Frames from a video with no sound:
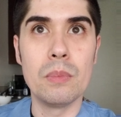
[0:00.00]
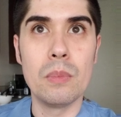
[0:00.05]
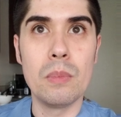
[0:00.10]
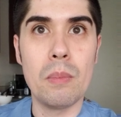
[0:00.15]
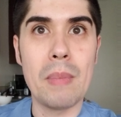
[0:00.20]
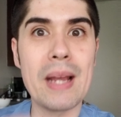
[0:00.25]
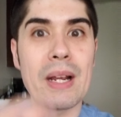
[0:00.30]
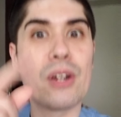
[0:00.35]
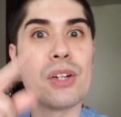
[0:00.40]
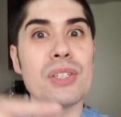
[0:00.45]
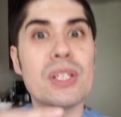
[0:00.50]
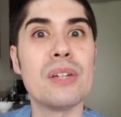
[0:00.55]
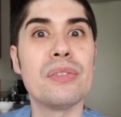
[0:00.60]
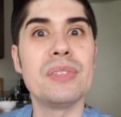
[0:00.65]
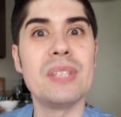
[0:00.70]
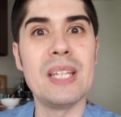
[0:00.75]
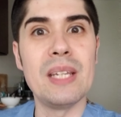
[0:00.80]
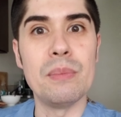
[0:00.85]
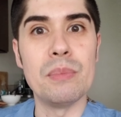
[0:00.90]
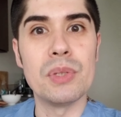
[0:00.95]
Microsoft
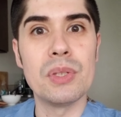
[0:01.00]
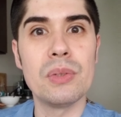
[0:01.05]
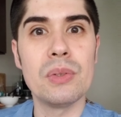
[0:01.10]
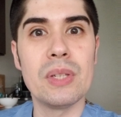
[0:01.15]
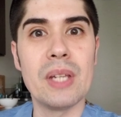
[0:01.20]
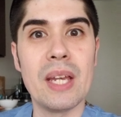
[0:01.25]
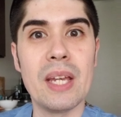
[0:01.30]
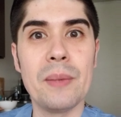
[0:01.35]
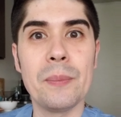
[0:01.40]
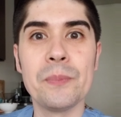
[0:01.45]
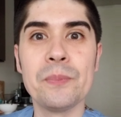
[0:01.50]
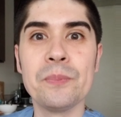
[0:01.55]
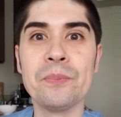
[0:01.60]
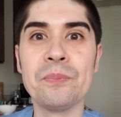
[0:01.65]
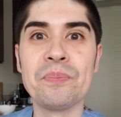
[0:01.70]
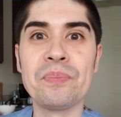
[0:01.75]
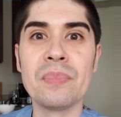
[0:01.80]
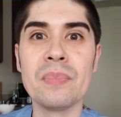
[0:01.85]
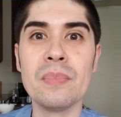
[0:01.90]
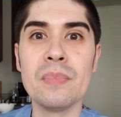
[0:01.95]
Teams, okay.
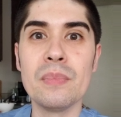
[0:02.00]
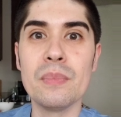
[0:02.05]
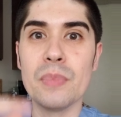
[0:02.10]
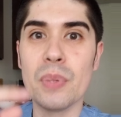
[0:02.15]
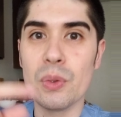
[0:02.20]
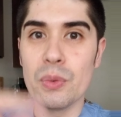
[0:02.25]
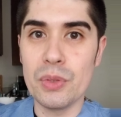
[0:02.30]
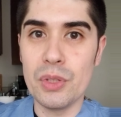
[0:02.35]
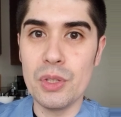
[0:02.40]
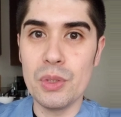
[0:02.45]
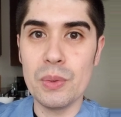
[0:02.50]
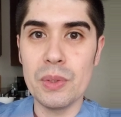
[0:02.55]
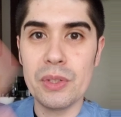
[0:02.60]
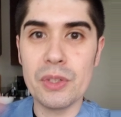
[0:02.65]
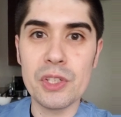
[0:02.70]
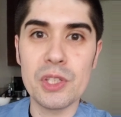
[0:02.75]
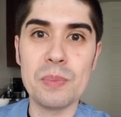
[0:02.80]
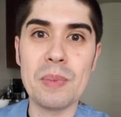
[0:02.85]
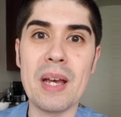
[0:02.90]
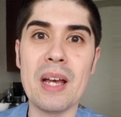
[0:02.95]
Both you and your
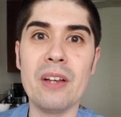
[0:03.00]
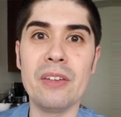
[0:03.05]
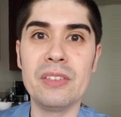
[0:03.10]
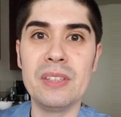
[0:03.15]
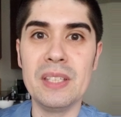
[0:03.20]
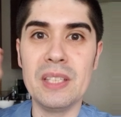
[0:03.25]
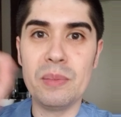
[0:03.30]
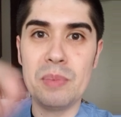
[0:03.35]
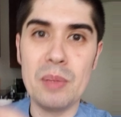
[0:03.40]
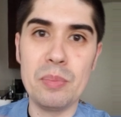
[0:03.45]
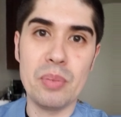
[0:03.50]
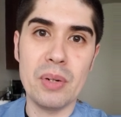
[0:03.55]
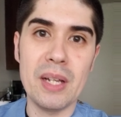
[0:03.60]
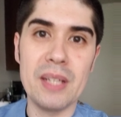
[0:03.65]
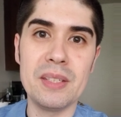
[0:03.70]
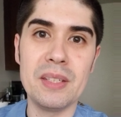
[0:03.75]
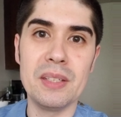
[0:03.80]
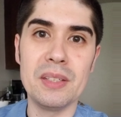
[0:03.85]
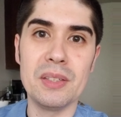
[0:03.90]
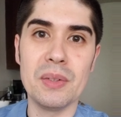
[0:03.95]
spouse need to be
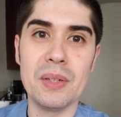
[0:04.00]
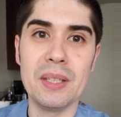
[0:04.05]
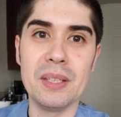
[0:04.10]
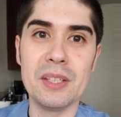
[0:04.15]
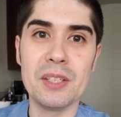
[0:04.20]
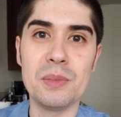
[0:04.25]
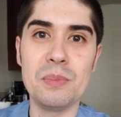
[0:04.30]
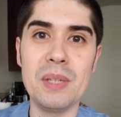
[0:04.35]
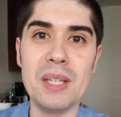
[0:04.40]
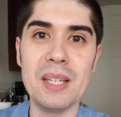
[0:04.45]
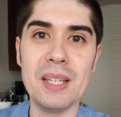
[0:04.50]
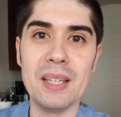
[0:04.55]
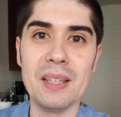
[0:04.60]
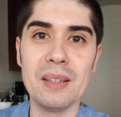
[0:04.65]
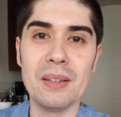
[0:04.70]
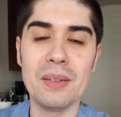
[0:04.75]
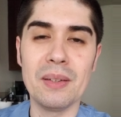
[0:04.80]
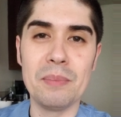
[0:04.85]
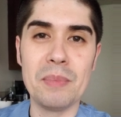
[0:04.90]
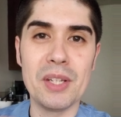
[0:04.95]
present during this meeting.
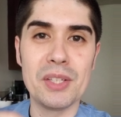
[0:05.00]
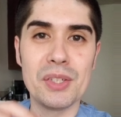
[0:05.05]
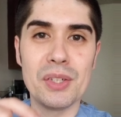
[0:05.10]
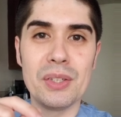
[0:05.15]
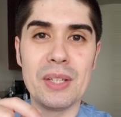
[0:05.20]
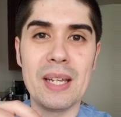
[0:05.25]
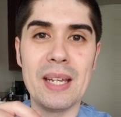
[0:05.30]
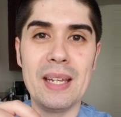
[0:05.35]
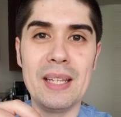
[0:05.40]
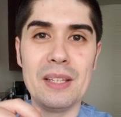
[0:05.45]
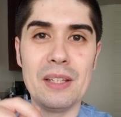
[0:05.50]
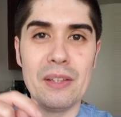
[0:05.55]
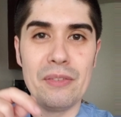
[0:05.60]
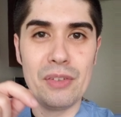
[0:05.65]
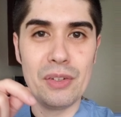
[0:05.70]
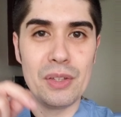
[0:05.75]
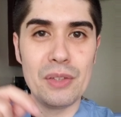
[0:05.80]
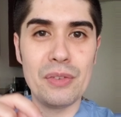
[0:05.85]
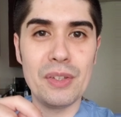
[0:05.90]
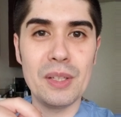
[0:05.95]
Okay, make sure that if you're
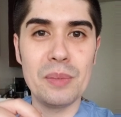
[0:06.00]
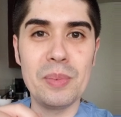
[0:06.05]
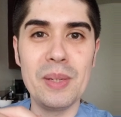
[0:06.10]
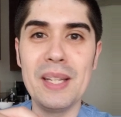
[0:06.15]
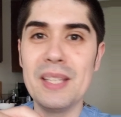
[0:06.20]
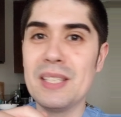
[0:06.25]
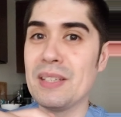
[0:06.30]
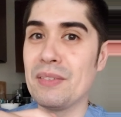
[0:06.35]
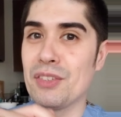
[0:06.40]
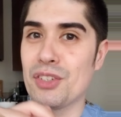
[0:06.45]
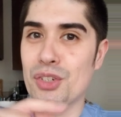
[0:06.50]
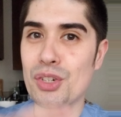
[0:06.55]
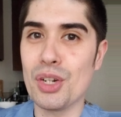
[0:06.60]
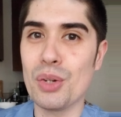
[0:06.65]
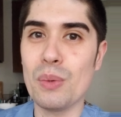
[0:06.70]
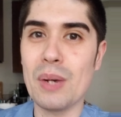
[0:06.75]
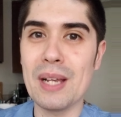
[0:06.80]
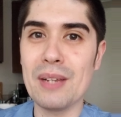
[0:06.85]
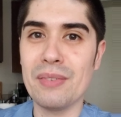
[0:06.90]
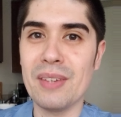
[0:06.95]
in the Philippines, you have a strong
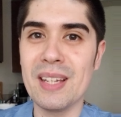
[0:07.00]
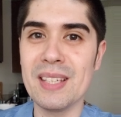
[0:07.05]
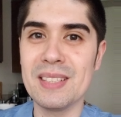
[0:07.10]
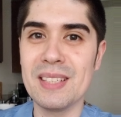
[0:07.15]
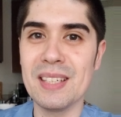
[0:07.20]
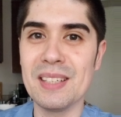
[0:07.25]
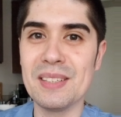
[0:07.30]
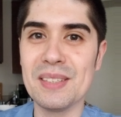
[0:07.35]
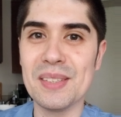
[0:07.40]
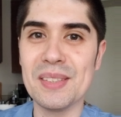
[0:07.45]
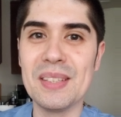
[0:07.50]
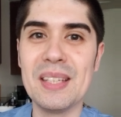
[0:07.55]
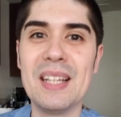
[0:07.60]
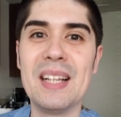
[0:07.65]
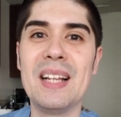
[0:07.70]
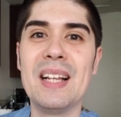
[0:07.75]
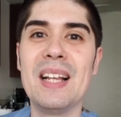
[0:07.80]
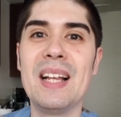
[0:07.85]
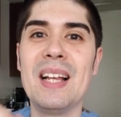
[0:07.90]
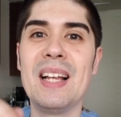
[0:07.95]
Wi-Fi signal.
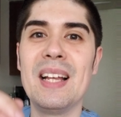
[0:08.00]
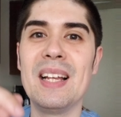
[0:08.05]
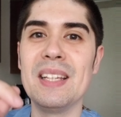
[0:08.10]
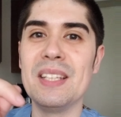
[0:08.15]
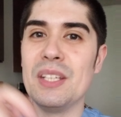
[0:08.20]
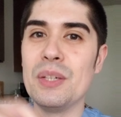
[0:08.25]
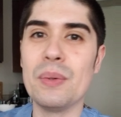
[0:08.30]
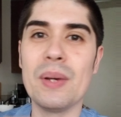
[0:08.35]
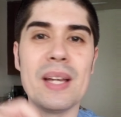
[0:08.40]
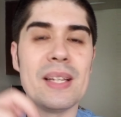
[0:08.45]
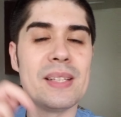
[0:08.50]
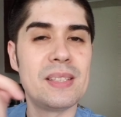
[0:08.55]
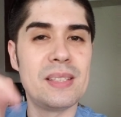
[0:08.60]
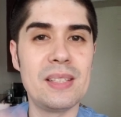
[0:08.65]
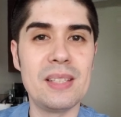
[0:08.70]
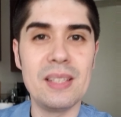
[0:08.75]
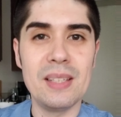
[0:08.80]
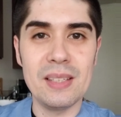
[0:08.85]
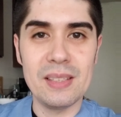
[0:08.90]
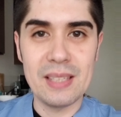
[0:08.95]

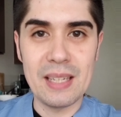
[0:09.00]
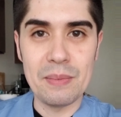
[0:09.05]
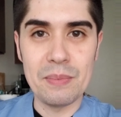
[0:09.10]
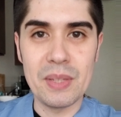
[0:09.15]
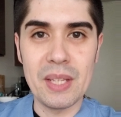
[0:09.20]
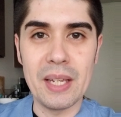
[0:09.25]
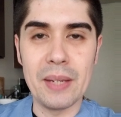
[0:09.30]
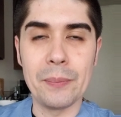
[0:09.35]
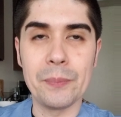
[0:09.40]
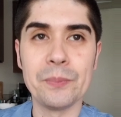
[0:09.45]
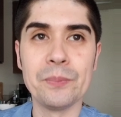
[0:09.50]
U.S., same thing.